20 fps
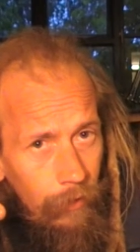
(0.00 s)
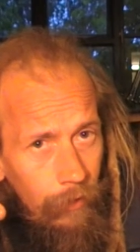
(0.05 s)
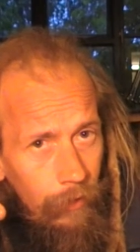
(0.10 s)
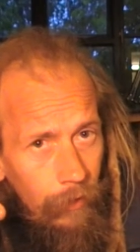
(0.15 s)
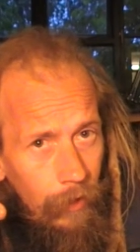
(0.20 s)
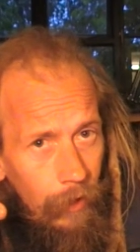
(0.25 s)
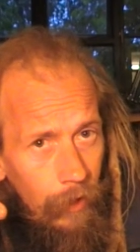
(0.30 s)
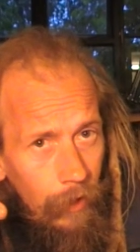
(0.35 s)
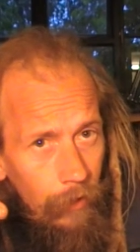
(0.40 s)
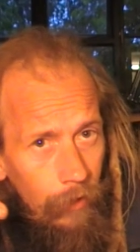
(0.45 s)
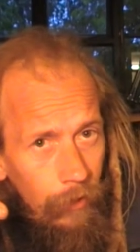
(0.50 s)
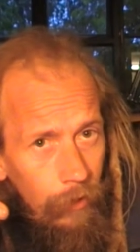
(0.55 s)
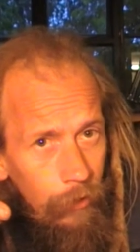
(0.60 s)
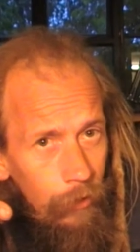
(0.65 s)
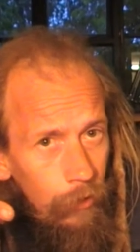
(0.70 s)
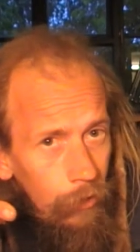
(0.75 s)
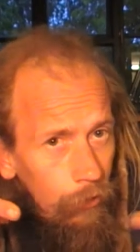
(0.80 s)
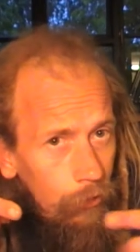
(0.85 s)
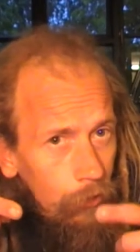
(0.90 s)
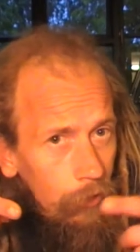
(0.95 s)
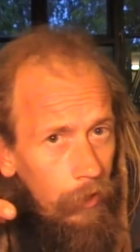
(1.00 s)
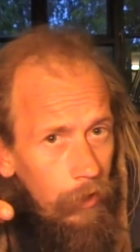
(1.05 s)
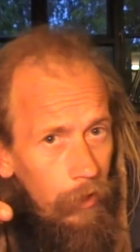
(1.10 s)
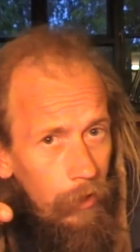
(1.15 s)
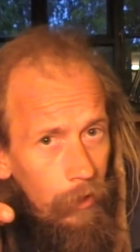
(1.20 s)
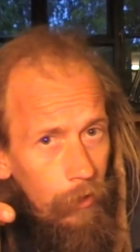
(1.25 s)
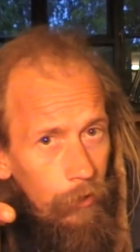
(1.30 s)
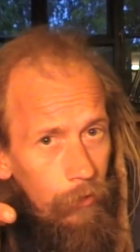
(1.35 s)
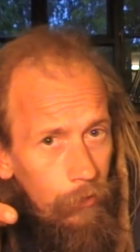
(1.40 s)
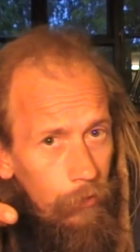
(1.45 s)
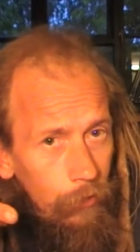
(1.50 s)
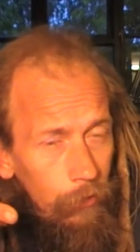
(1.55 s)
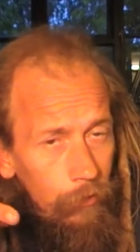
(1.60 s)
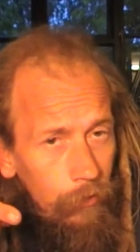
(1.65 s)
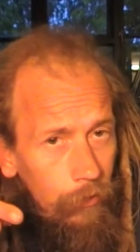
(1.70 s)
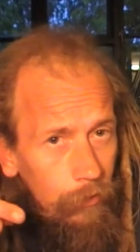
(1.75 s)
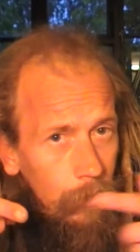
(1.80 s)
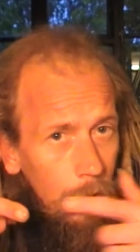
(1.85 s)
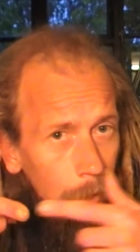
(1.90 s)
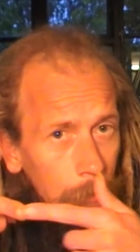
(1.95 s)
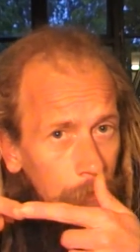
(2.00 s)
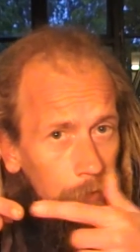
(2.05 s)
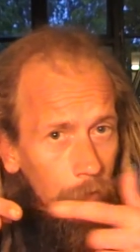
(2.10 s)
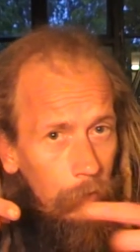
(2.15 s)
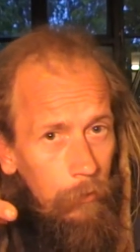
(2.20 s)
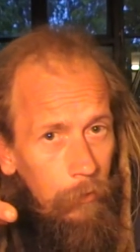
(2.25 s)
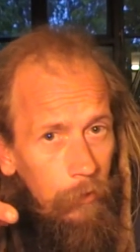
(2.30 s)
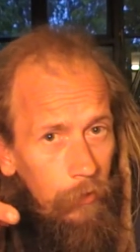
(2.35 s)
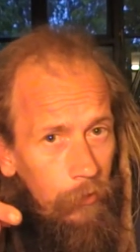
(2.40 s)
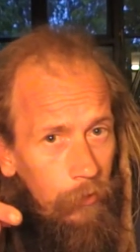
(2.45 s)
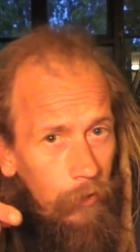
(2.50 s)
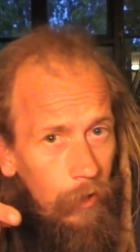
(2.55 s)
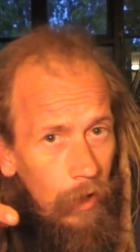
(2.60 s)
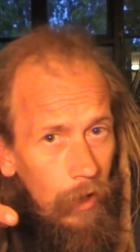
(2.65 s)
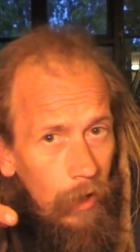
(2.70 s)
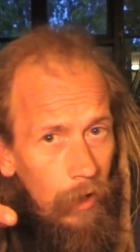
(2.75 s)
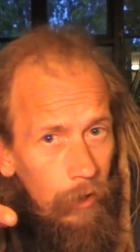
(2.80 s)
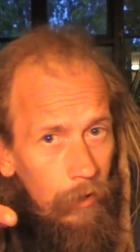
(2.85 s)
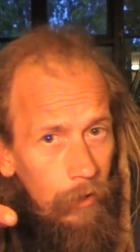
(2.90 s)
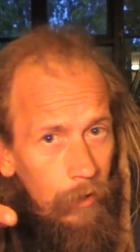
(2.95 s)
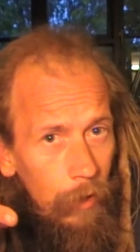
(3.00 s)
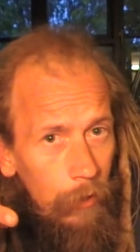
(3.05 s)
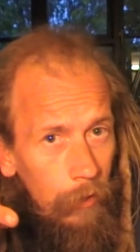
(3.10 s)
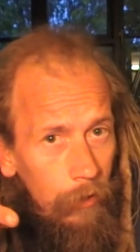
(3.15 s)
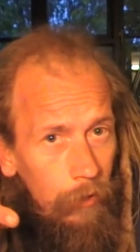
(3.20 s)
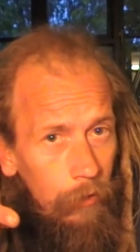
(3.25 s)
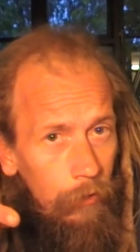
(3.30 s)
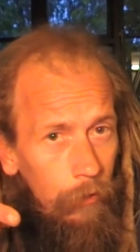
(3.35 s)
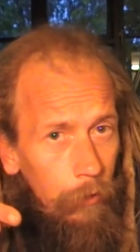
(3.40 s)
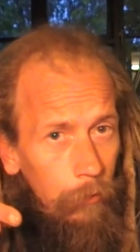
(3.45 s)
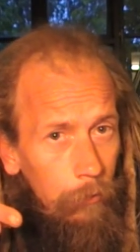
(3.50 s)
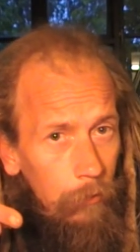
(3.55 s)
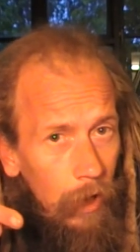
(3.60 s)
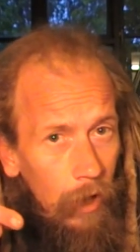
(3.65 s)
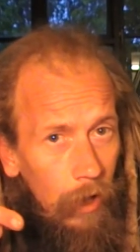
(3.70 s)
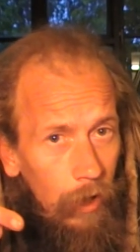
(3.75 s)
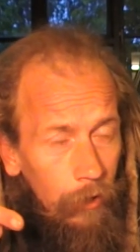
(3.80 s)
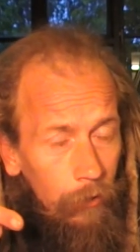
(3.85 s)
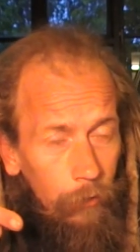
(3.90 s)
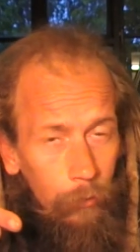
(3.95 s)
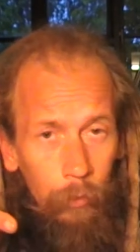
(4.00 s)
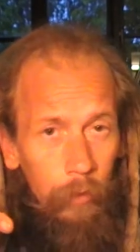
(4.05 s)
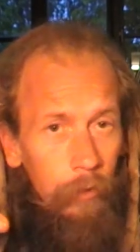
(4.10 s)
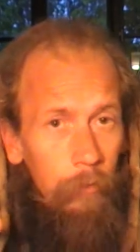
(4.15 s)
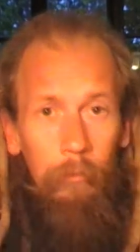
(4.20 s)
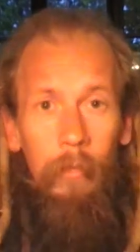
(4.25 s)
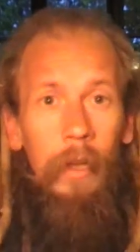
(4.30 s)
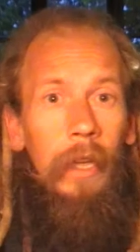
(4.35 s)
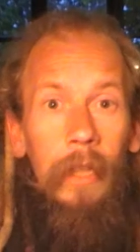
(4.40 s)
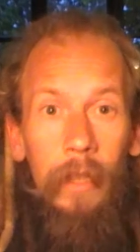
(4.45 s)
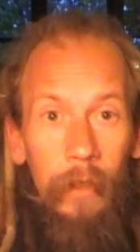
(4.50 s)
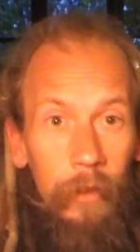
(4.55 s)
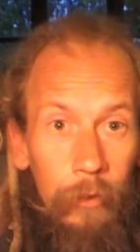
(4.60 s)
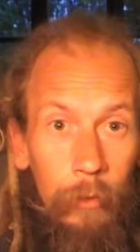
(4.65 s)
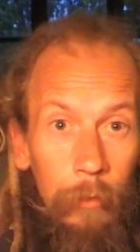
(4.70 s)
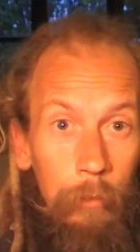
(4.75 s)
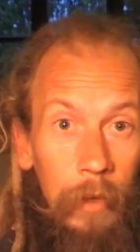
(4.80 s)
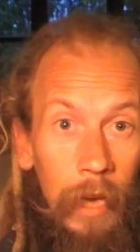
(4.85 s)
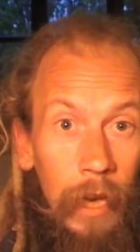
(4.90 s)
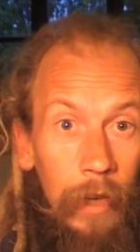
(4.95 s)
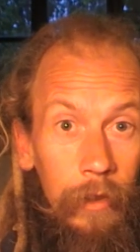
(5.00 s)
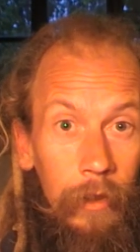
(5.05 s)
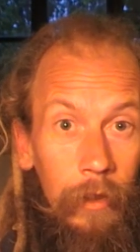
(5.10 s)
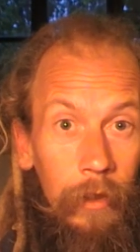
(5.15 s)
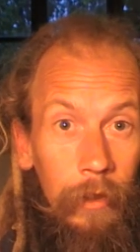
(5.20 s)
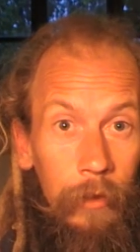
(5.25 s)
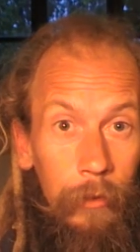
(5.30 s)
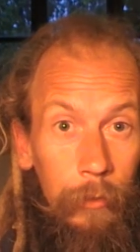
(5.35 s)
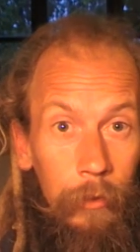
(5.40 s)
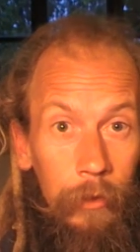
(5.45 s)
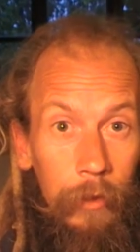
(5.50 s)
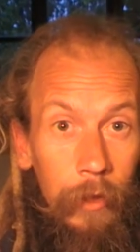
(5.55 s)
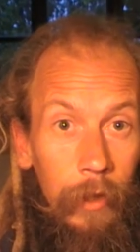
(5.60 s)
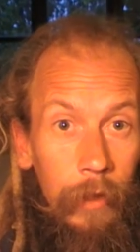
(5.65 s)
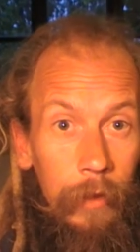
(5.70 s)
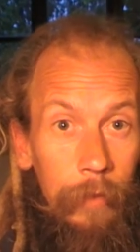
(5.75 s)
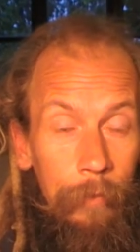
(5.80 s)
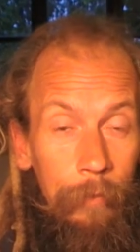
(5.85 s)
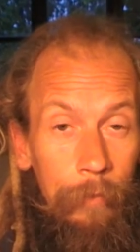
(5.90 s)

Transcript: then the neutrinos coming from the star going through Mars wouldn't make it to planet Earth, would they?